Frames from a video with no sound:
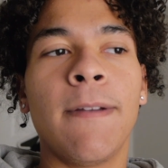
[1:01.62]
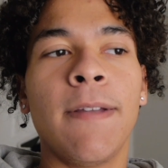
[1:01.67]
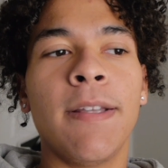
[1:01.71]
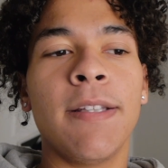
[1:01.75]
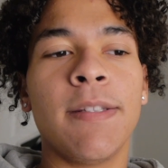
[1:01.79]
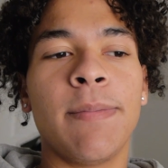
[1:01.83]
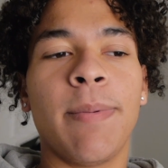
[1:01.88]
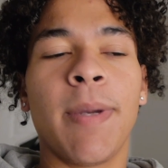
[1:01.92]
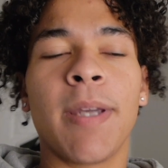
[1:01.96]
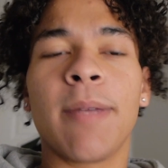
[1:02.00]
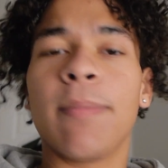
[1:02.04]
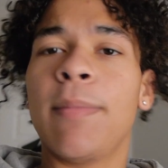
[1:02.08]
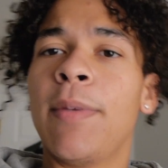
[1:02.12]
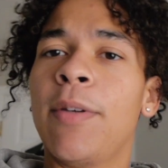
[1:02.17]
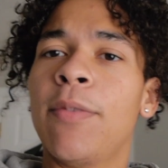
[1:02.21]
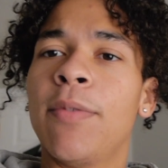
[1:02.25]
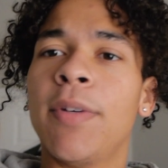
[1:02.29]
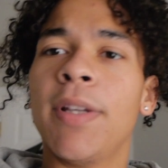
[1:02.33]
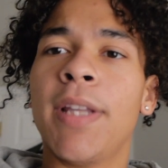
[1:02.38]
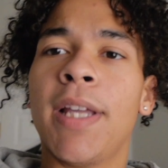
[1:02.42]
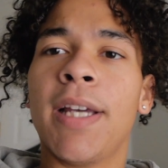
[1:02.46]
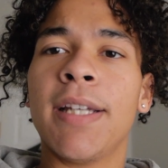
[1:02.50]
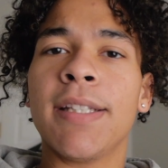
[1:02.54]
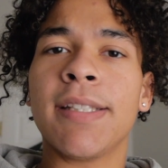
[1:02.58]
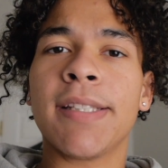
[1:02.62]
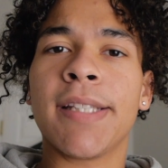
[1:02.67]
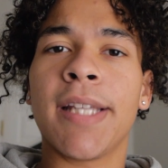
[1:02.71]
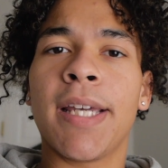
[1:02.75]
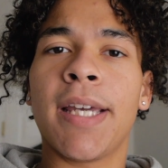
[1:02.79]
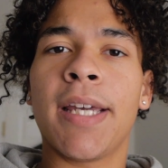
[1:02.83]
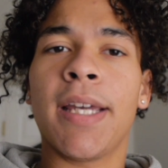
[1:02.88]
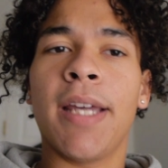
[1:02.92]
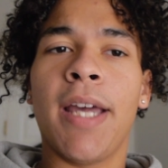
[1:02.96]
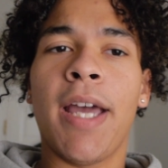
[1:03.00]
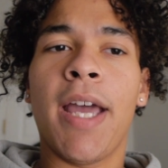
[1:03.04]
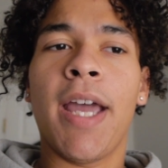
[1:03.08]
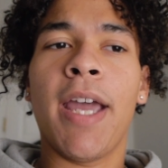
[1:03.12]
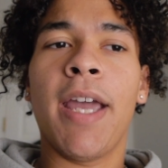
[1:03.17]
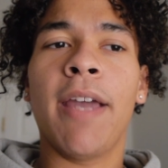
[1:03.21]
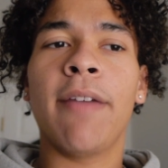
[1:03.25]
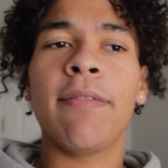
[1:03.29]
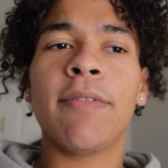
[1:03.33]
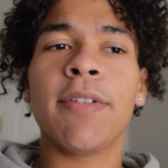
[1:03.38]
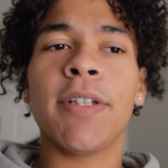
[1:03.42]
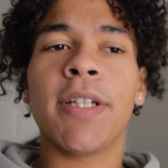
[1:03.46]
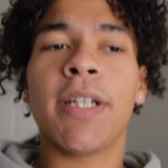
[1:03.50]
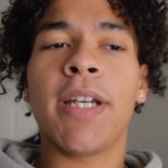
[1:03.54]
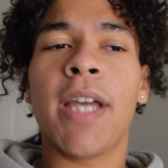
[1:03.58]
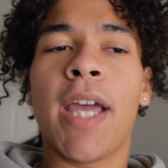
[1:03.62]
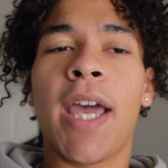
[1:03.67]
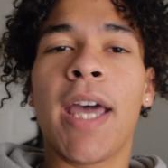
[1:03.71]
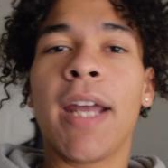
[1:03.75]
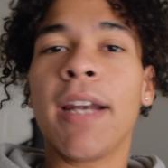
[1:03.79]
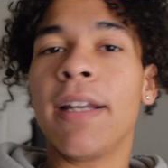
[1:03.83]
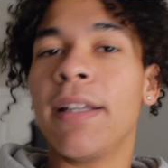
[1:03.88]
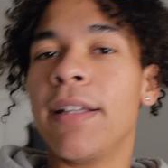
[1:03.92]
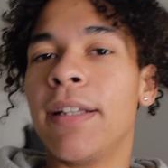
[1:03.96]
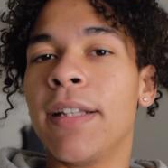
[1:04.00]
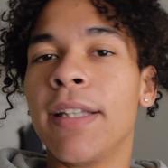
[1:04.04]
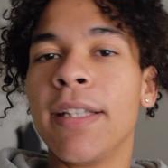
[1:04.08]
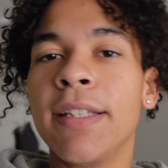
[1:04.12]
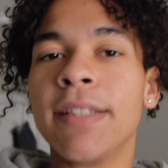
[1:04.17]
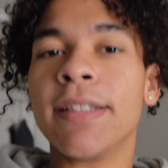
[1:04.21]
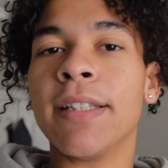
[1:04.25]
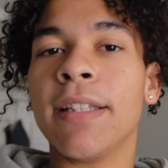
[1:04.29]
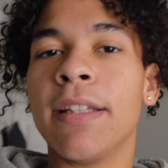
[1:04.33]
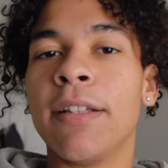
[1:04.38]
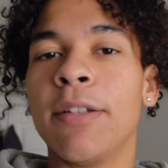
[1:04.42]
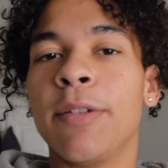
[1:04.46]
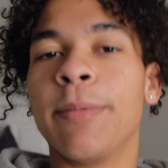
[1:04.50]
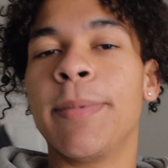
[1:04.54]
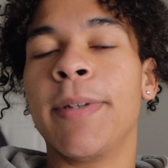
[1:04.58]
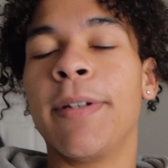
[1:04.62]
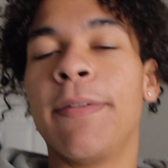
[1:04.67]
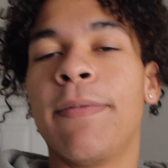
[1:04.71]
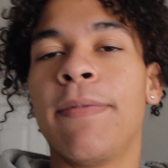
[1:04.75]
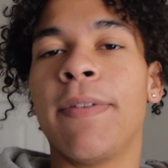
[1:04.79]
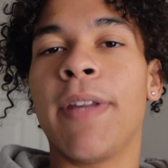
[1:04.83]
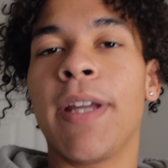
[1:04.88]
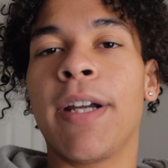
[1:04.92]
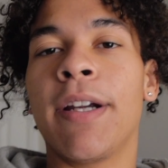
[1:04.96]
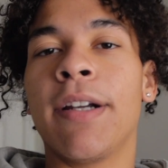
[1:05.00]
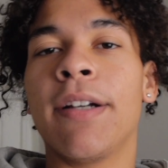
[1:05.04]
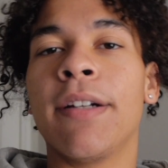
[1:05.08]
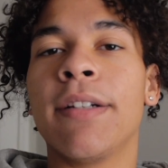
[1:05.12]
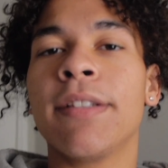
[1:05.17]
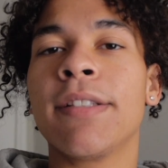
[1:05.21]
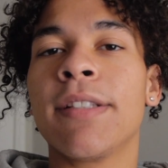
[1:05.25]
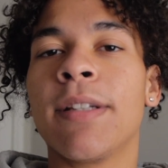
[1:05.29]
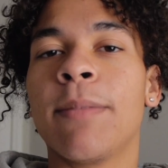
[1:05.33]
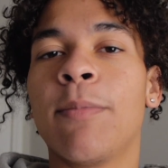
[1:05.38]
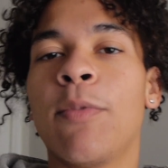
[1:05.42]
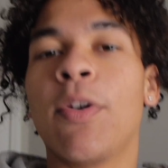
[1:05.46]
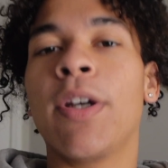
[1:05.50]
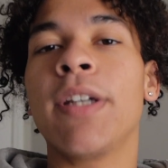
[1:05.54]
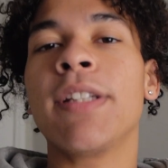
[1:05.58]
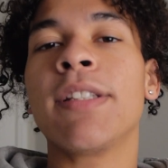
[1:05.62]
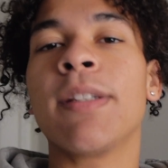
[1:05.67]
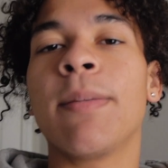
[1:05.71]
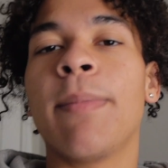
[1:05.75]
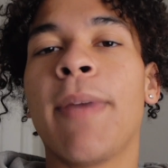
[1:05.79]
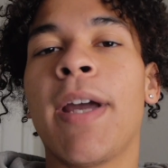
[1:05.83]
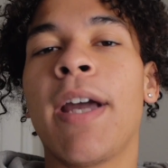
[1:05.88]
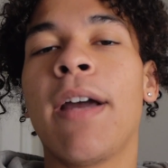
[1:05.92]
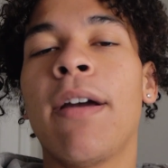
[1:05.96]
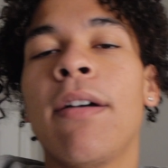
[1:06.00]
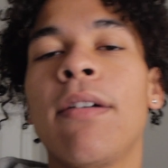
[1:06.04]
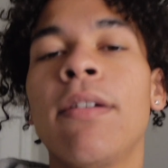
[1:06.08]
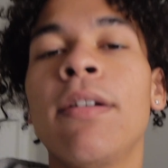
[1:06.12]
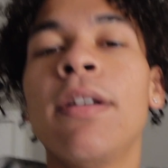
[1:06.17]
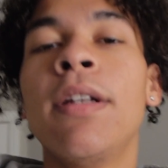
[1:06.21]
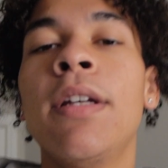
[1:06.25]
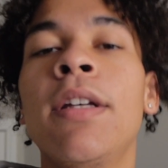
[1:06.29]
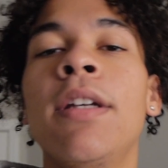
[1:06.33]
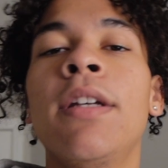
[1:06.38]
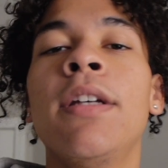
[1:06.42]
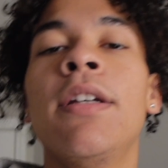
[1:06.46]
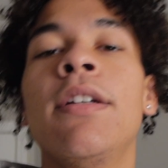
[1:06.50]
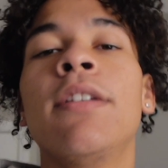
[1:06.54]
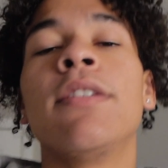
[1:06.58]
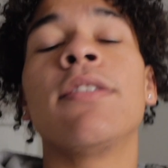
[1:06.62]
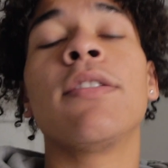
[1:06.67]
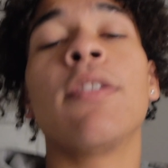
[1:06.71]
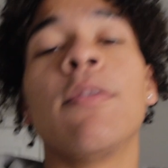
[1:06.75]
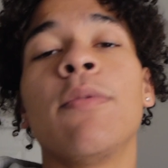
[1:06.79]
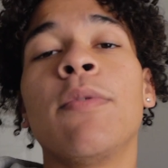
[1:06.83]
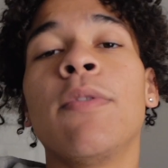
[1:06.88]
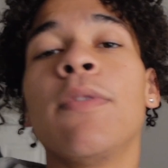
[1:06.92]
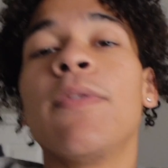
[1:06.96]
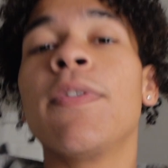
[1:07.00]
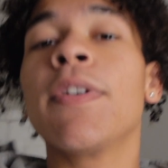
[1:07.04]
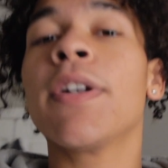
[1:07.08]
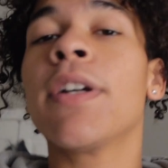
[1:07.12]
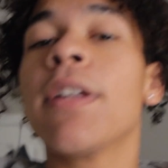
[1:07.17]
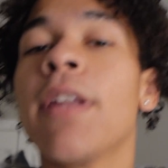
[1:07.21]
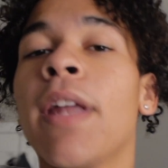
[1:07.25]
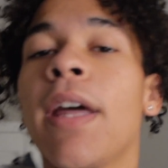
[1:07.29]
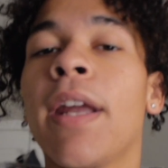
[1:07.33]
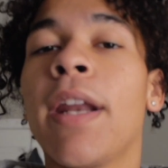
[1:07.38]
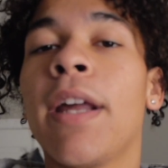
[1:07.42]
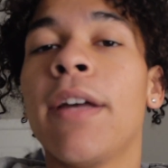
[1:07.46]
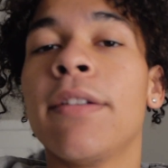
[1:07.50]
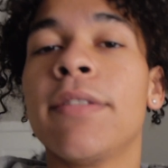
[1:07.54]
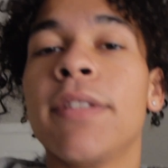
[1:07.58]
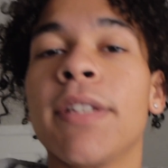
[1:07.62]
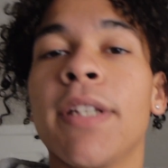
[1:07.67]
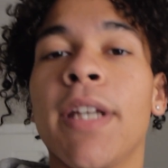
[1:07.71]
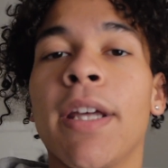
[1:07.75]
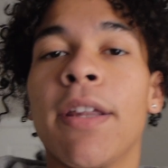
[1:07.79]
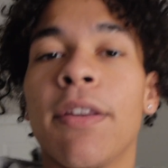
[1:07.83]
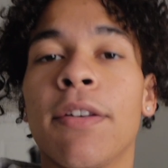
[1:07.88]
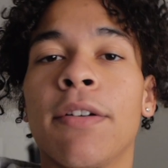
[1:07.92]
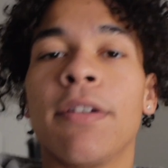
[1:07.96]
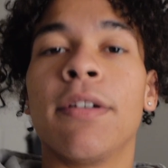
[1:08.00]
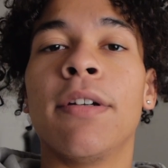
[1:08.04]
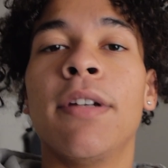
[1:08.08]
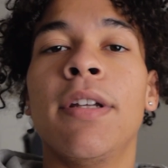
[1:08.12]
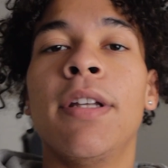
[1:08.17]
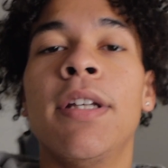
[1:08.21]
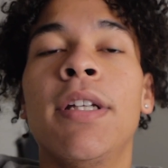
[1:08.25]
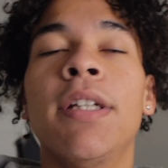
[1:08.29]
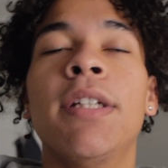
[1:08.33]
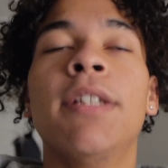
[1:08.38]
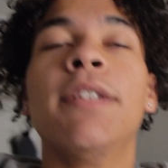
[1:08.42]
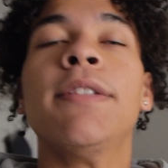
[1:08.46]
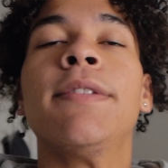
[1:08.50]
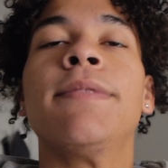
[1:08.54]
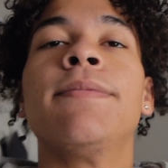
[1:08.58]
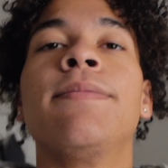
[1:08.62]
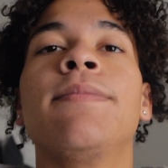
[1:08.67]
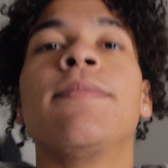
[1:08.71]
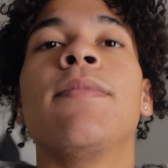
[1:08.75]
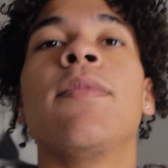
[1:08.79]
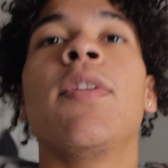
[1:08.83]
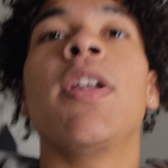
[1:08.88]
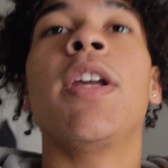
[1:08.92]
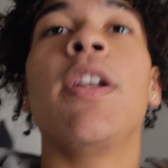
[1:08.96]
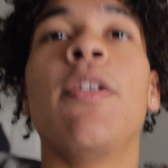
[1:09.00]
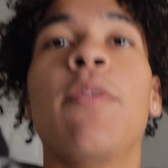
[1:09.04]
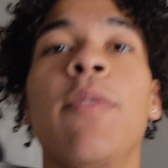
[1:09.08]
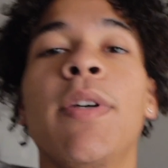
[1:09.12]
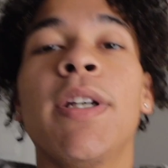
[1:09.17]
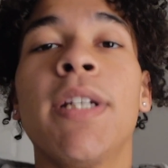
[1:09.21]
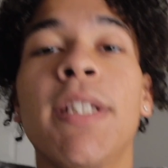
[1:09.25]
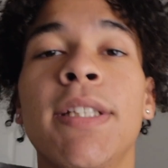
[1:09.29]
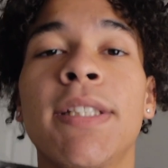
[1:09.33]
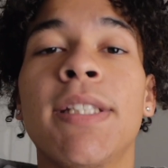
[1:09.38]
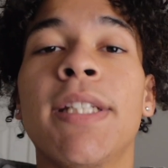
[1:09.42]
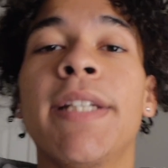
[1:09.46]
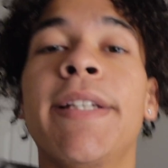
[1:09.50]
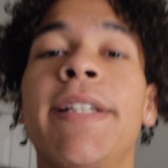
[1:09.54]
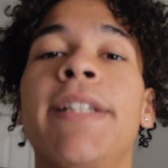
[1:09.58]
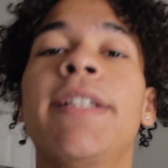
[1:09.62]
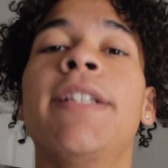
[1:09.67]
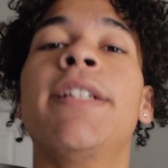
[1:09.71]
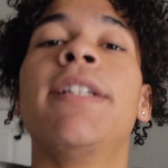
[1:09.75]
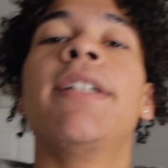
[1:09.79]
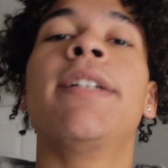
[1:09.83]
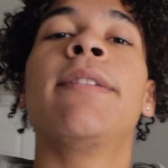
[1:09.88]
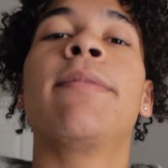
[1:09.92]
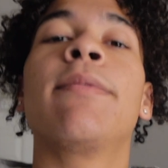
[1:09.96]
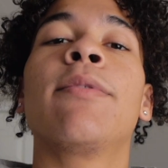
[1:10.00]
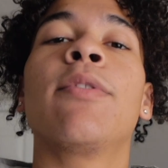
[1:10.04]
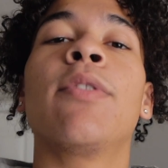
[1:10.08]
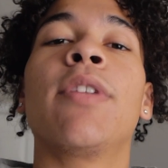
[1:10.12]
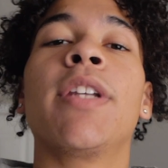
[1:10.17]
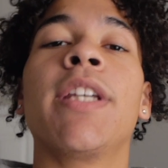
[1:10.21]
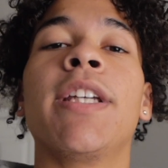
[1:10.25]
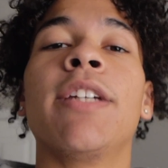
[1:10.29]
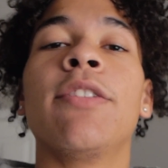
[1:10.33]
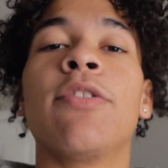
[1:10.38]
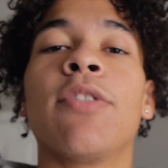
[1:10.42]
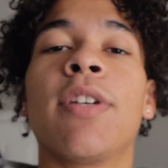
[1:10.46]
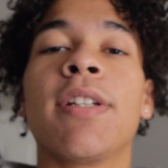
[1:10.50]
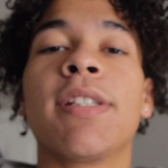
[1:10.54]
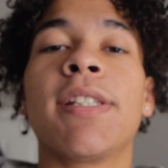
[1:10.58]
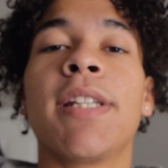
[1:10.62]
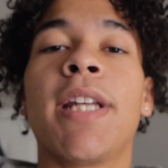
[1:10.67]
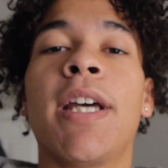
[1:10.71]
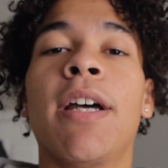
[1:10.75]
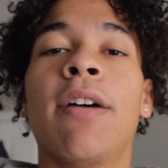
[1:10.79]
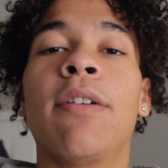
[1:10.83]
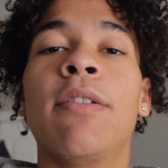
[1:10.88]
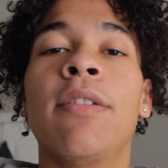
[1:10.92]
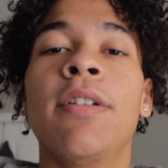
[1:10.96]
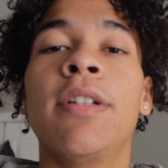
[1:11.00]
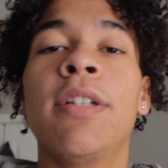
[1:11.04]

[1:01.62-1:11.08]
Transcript: is making me realize that I have to add at least a little bit of flair some way, somehow. So we'll figure that out together. Anyways, I'm gonna get dressed now.